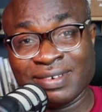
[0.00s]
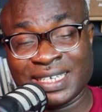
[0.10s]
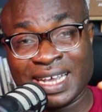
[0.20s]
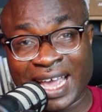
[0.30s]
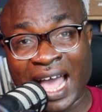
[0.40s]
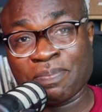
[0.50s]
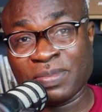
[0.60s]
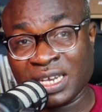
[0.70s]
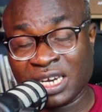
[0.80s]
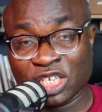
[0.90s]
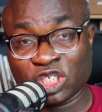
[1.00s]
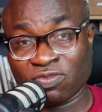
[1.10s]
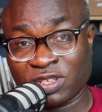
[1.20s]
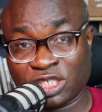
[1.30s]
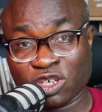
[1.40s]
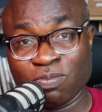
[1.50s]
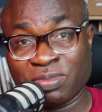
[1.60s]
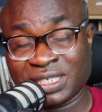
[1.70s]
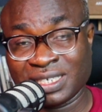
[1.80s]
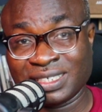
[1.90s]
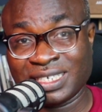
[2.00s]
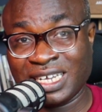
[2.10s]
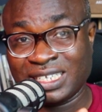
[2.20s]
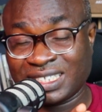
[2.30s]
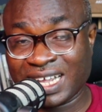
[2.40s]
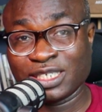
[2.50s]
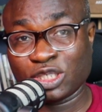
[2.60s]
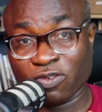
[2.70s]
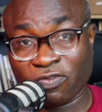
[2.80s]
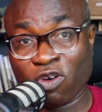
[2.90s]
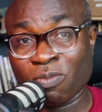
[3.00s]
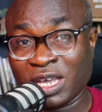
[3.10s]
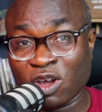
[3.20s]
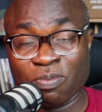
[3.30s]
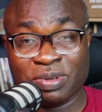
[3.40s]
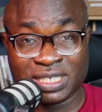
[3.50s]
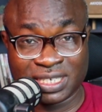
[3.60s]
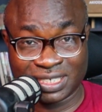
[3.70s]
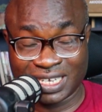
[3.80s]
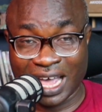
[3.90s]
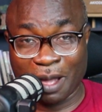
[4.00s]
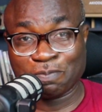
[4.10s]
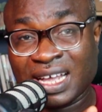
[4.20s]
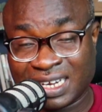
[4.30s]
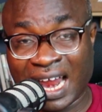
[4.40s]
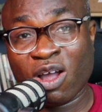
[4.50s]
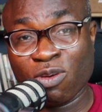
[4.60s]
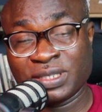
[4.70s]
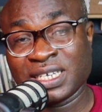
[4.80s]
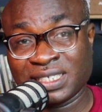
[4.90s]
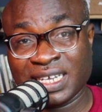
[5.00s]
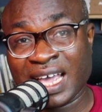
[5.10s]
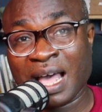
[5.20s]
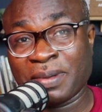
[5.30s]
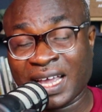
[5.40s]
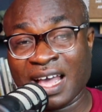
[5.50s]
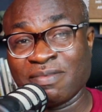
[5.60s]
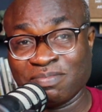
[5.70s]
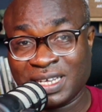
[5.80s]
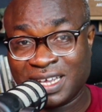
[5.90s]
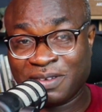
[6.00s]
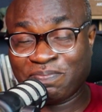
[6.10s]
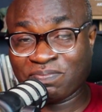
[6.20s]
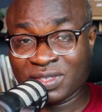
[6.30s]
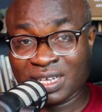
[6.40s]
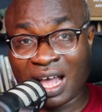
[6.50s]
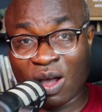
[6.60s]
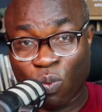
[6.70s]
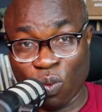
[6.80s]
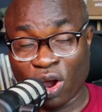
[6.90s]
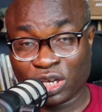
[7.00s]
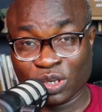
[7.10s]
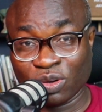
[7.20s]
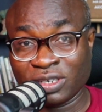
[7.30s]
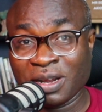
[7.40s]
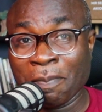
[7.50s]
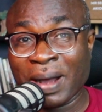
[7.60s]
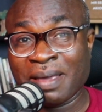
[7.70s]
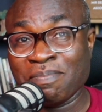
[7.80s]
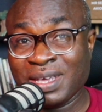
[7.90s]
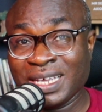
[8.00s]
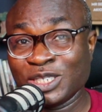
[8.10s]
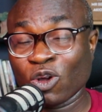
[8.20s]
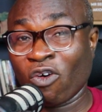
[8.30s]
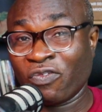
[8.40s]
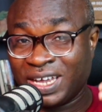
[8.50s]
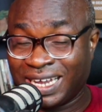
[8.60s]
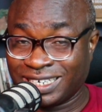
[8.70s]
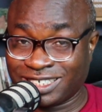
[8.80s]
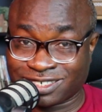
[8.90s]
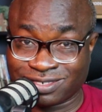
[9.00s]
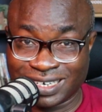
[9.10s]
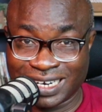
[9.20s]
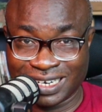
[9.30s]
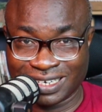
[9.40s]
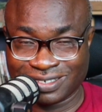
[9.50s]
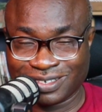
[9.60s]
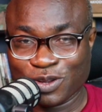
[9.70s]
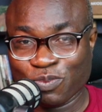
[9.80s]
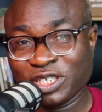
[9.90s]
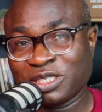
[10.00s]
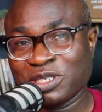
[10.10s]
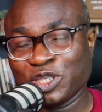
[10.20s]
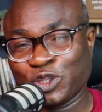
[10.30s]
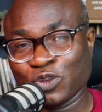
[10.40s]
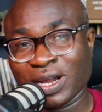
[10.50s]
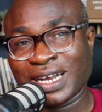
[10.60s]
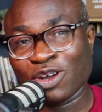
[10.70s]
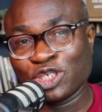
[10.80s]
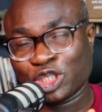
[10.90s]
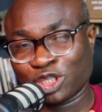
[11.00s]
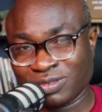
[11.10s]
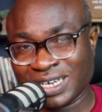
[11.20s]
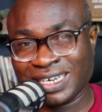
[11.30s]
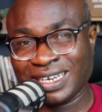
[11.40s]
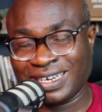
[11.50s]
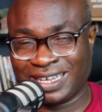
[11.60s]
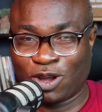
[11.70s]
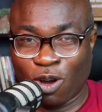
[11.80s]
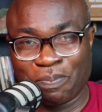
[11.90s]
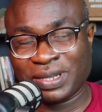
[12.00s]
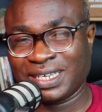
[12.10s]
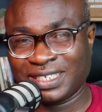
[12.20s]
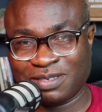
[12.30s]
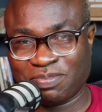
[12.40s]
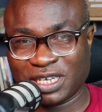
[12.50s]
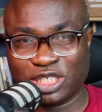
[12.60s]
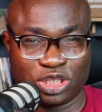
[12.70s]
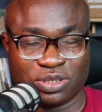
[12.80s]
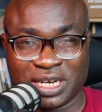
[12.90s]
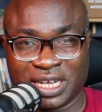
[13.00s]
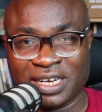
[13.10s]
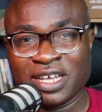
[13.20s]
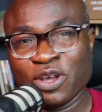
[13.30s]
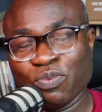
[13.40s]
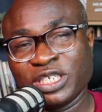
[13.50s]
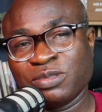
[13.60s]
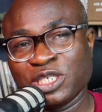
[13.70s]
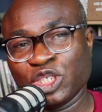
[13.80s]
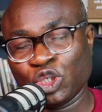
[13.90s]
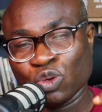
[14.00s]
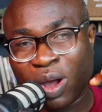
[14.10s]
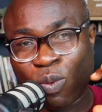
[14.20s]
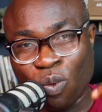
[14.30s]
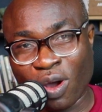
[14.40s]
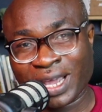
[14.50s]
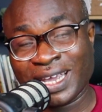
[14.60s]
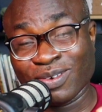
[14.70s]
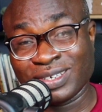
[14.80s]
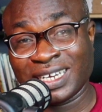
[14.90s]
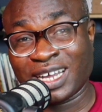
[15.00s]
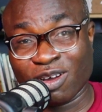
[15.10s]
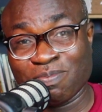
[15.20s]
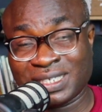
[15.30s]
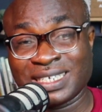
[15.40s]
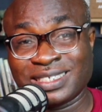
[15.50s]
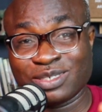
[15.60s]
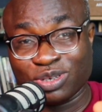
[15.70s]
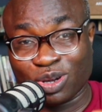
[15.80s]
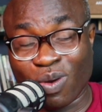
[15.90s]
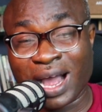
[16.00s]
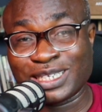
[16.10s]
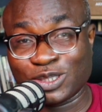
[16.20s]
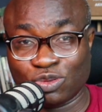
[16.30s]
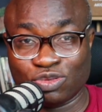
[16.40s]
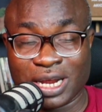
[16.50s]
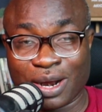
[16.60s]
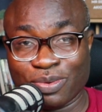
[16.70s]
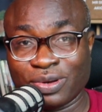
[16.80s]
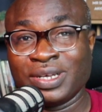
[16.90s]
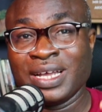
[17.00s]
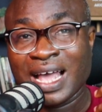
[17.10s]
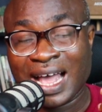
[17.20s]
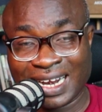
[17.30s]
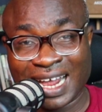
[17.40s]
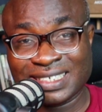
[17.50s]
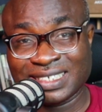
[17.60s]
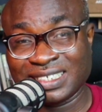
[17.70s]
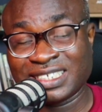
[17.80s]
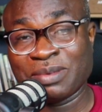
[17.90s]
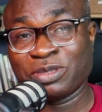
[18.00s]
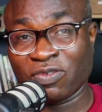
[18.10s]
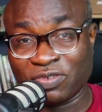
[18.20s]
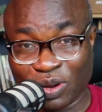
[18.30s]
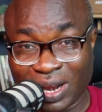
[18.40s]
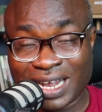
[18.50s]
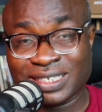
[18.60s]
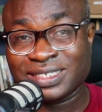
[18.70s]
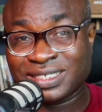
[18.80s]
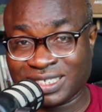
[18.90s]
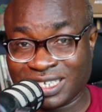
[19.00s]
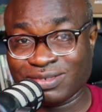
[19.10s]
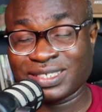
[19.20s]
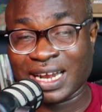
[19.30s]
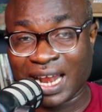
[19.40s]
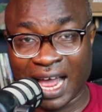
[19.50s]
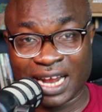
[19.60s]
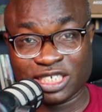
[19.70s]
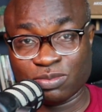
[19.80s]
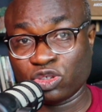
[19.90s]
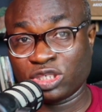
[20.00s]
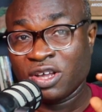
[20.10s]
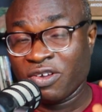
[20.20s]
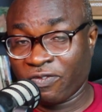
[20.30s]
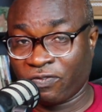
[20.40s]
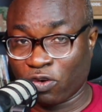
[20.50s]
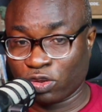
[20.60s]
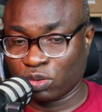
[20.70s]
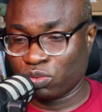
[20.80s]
is a gap in each of these competency, it tends to form a competency gap. That competency gap can be worked on by means of a training, which means you are now training a competency-based training, which means you are working on the competency required to do that role. And that is in terms of knowledge, skills, and attributes for the